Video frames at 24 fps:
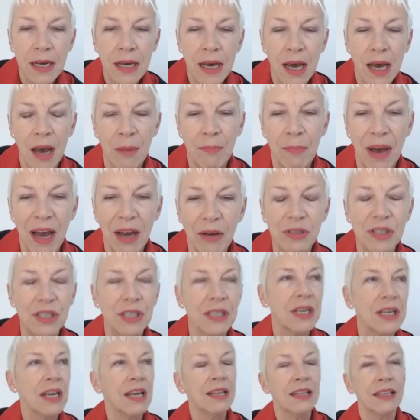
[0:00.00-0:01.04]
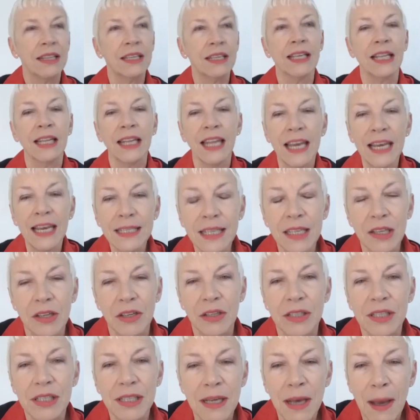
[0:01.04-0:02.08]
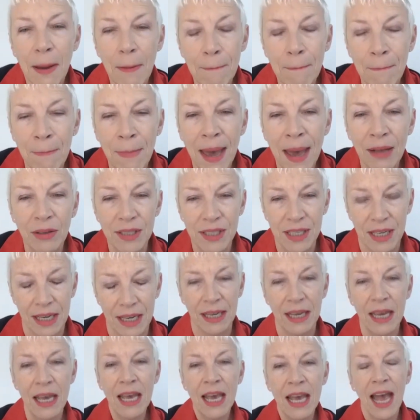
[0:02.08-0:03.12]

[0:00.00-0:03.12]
about the glaciers melting.